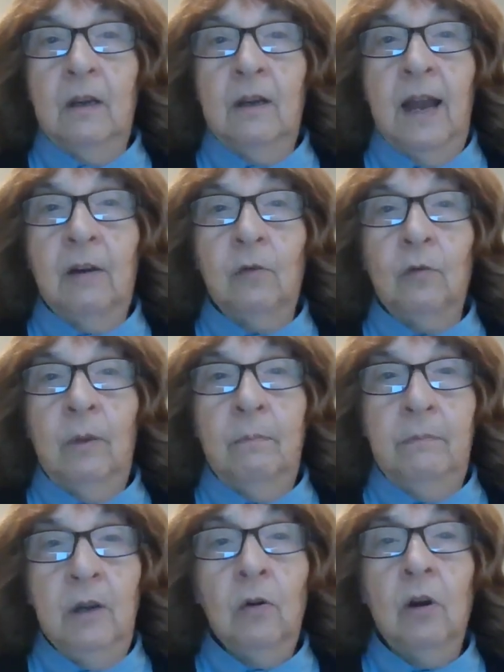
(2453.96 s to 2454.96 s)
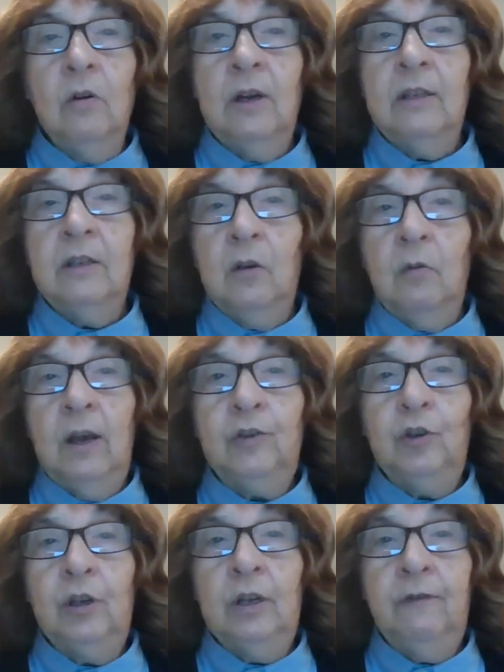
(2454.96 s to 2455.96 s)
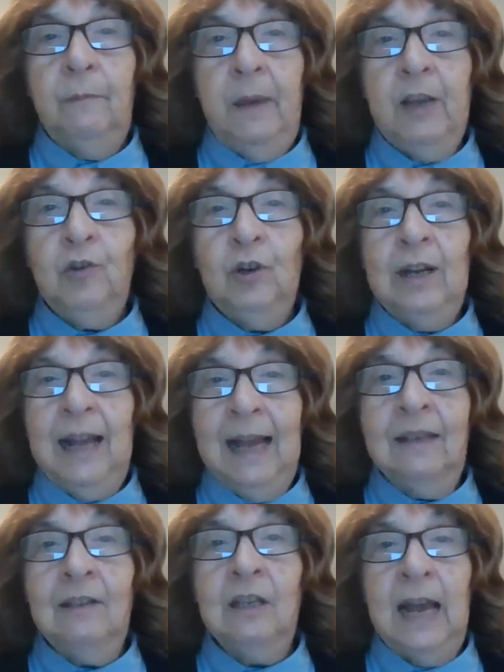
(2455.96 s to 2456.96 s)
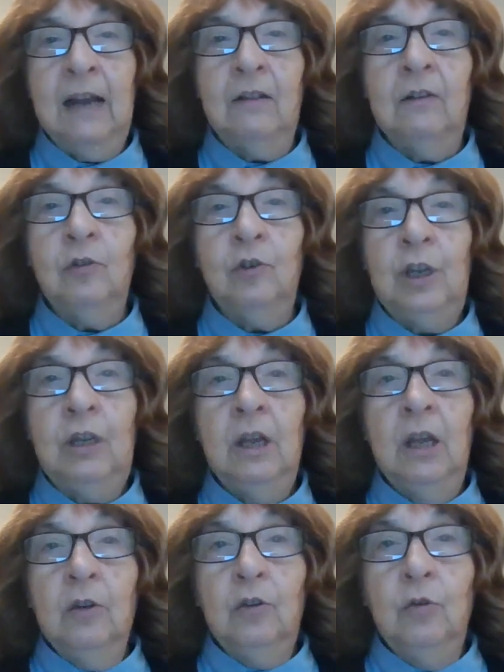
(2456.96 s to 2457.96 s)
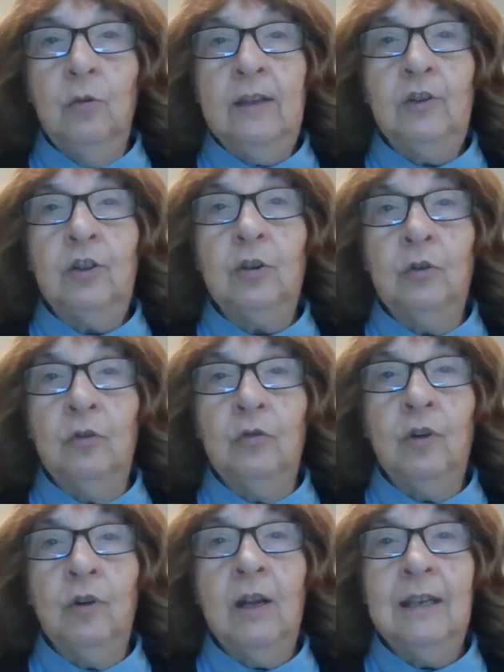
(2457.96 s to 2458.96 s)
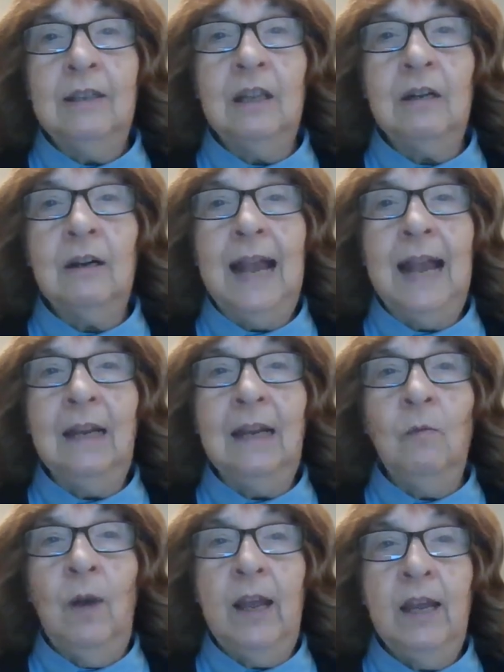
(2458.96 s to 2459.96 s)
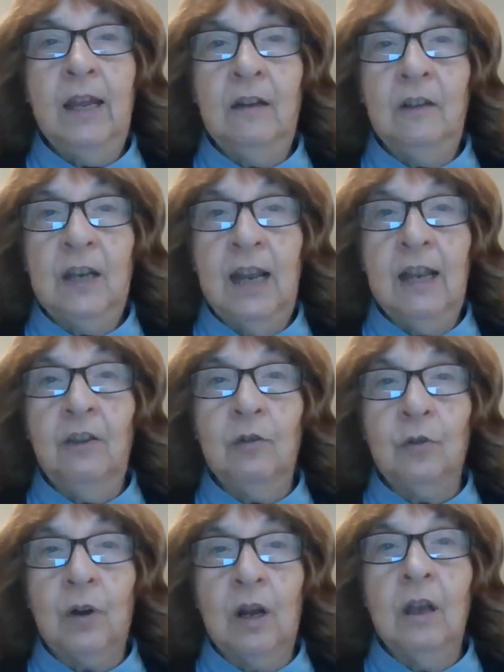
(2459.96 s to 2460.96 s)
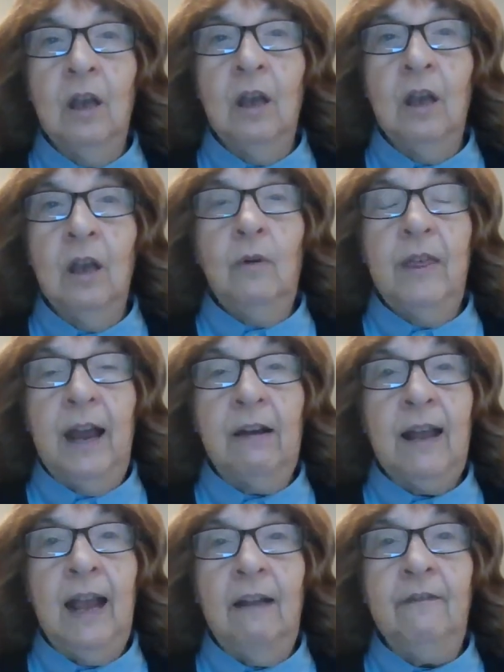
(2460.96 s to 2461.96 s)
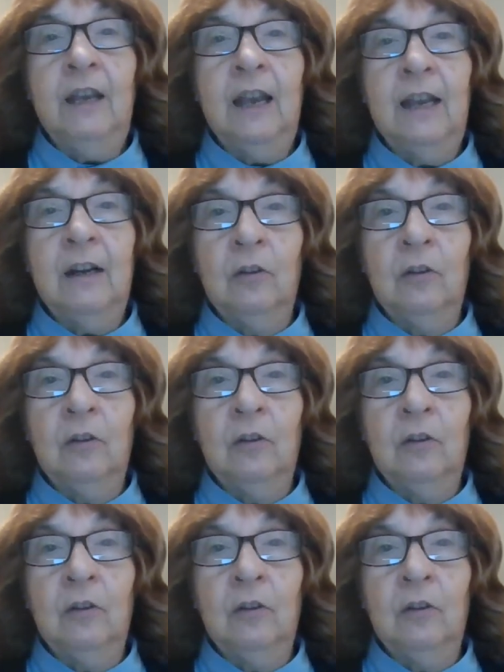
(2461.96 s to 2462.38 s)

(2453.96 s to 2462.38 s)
Now, Ramiro has a question. If a patient has an allergy to a certain drug, is there any way he can take the drug without having an